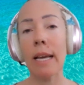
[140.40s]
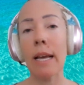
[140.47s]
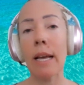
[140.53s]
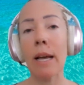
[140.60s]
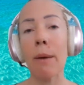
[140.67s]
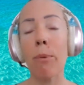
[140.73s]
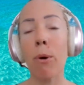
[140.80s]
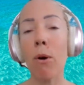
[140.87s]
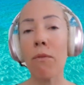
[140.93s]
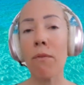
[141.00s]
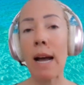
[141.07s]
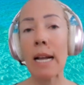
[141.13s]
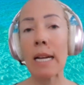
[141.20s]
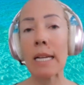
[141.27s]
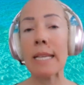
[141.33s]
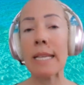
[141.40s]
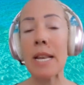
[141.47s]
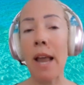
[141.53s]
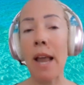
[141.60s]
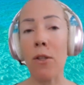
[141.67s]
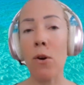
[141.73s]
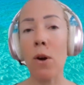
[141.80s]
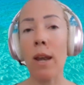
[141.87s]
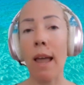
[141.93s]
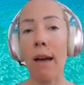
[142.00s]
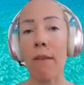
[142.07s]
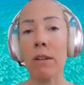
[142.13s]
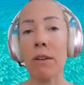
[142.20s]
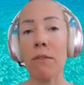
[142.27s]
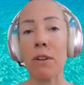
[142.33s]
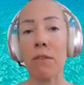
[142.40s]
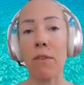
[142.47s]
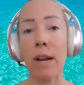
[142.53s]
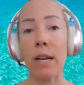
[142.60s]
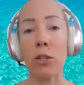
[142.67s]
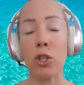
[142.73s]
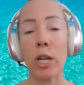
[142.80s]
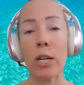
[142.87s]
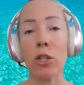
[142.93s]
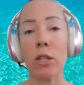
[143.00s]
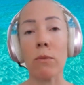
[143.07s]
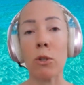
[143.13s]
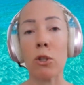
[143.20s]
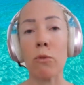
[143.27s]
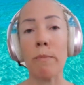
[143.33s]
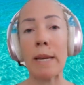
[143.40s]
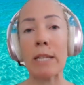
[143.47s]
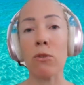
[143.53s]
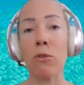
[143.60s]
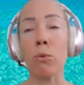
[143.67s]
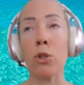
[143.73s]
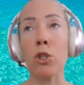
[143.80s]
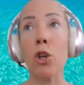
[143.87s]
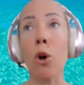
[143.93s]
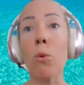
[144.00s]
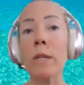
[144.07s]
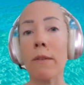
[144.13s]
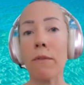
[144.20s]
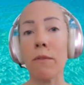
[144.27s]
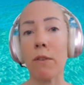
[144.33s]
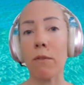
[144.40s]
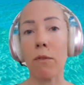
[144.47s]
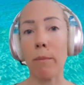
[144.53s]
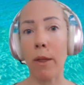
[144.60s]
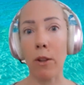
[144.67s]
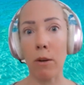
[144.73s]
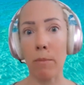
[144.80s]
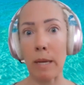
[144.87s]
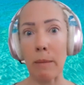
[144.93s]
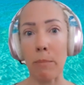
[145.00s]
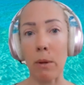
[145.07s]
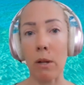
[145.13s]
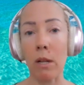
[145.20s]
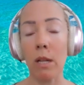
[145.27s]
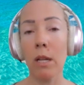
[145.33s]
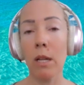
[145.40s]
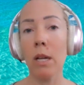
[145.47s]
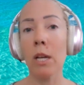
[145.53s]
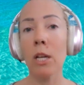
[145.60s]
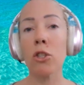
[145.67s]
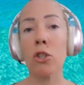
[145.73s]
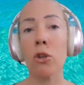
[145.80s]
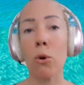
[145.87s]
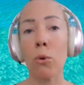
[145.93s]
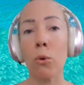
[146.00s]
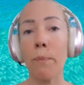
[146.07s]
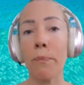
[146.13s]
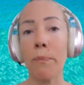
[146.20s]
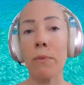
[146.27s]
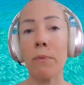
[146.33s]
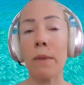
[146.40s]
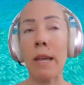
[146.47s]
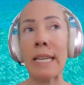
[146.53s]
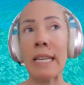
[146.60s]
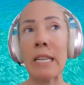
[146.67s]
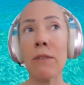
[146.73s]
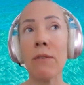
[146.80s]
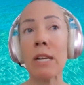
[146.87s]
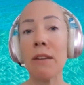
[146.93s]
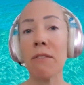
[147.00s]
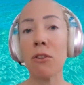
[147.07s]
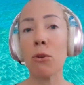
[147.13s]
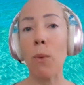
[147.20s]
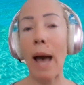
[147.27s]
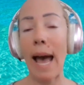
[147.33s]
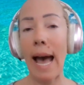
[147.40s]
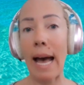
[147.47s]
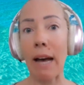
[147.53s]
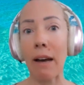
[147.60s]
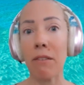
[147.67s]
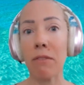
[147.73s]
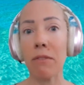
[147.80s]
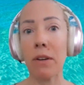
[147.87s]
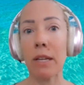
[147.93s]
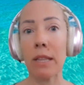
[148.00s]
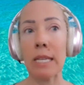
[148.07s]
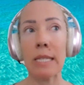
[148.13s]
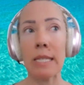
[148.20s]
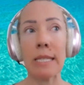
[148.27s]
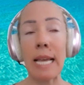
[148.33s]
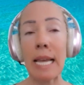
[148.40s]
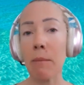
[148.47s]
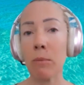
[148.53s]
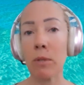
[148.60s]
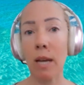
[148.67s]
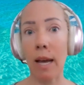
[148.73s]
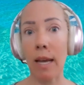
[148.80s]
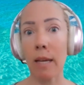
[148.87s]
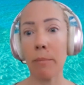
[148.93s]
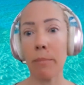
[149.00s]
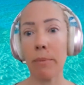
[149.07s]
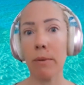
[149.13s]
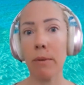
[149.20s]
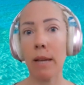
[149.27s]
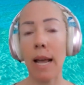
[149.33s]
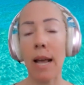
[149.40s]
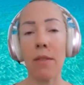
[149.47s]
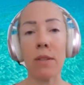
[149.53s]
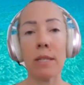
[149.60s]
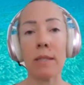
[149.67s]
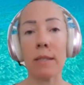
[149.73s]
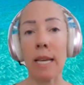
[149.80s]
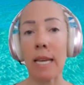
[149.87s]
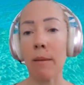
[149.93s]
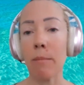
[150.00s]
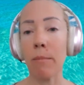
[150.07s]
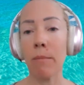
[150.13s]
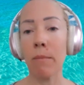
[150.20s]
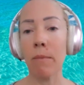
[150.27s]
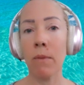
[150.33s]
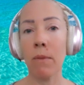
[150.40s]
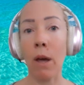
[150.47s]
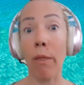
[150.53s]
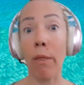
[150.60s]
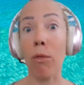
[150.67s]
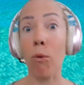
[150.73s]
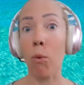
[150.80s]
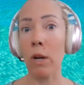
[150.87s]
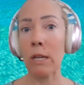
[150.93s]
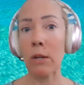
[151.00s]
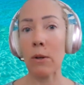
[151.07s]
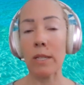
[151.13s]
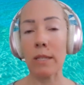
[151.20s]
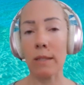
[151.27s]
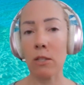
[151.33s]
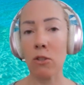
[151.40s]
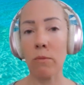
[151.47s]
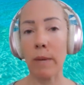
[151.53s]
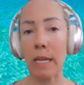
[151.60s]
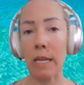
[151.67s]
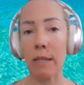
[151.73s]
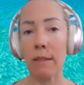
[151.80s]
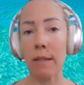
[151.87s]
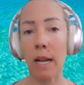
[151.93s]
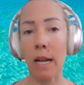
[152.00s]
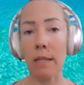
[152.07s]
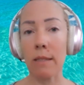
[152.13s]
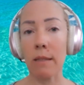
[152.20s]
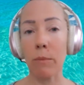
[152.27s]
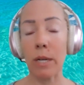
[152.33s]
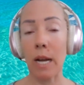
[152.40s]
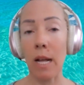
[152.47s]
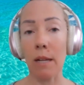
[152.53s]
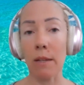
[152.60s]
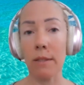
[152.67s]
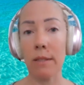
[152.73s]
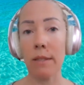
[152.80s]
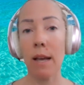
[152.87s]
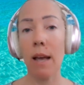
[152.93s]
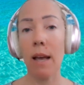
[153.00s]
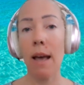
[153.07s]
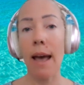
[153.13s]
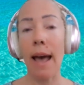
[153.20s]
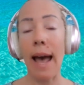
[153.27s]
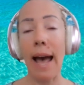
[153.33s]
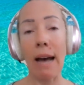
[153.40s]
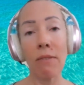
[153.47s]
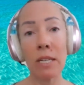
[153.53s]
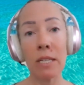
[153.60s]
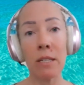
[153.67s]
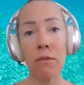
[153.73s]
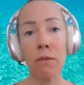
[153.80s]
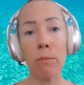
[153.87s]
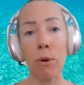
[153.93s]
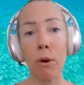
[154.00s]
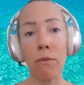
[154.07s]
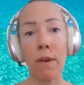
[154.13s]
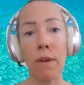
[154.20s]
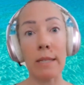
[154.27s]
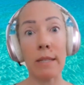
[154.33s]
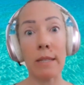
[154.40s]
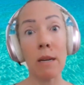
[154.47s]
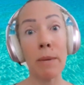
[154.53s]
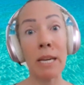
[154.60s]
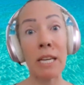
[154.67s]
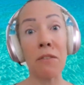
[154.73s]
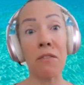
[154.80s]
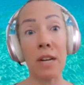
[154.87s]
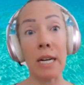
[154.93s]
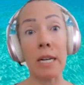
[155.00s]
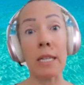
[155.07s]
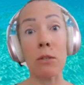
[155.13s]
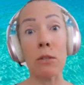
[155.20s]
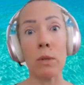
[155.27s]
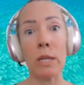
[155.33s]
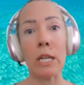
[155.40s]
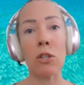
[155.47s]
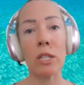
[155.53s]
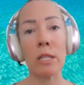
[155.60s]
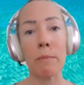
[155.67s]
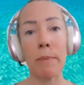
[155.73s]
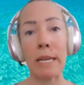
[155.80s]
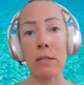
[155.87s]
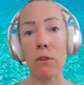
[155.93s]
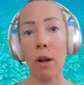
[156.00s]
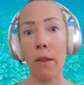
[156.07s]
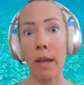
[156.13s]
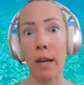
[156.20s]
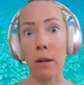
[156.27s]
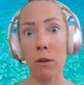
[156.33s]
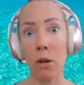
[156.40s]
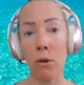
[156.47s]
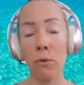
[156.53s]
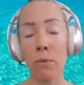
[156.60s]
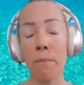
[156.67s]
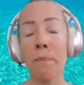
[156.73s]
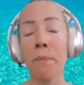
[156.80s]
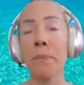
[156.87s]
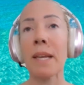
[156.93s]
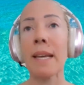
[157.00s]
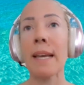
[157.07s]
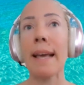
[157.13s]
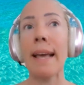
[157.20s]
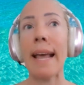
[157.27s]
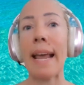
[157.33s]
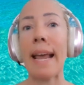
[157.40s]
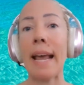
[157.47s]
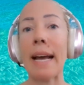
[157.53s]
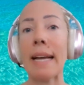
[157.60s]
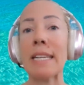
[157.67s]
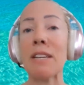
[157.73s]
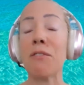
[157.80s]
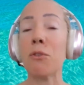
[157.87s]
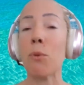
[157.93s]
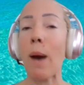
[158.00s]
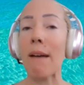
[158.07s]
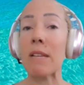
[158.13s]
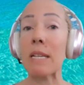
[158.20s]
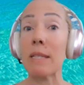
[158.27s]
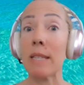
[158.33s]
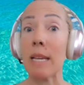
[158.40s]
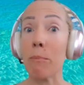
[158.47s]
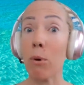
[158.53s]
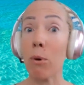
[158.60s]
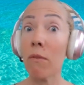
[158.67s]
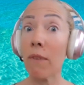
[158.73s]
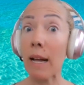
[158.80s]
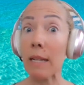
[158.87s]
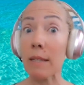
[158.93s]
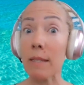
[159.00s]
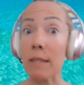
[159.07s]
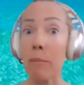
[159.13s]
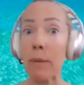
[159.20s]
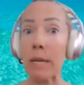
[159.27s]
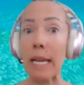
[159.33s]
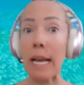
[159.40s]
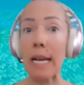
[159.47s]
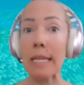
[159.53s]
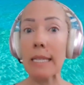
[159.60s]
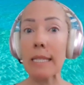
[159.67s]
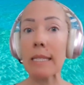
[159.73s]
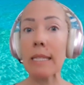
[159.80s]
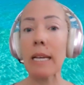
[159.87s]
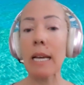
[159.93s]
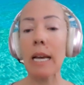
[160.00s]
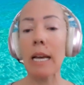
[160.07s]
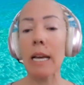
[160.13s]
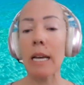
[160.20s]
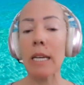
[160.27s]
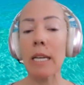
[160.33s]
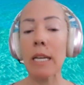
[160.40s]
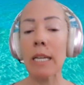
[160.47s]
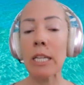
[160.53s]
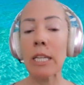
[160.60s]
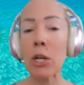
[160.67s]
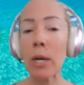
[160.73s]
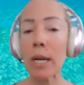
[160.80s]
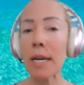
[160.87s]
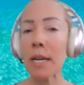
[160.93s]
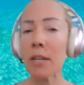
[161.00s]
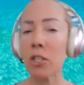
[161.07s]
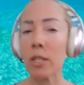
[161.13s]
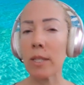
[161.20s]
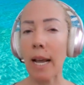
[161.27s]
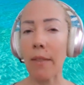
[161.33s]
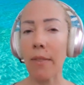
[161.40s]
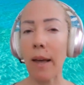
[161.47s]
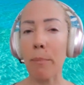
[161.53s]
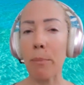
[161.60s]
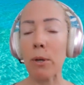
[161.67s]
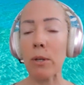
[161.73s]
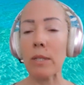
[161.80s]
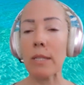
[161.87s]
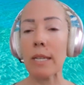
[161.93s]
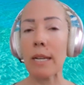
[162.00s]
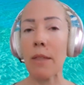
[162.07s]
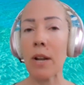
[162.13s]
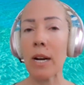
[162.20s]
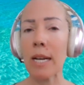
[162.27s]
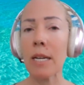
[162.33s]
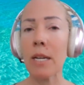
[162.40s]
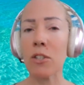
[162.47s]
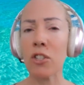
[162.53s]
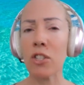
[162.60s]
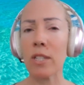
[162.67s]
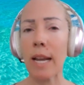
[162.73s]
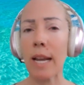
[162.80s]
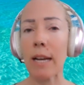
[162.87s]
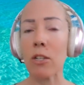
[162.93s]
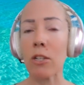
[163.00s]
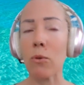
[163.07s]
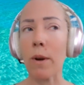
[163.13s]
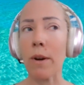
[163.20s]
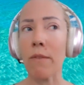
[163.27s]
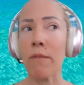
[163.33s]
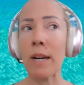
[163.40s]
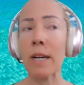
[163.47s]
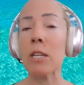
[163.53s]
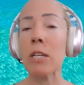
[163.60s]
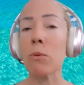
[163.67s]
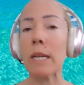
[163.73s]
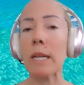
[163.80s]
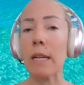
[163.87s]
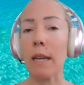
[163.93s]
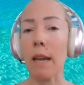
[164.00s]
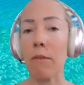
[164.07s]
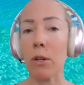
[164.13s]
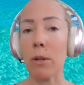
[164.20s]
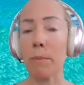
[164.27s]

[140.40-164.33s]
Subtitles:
Profile is another level of differentiation, which makes you so different from other people. So even if you have the same type and the same authority or decision-making style as someone else, having a different profile is going to make you very unique just based on that alone. And if you have the same profile as somebody else, you're going to understand that person and they're going to understand you on a very unique level.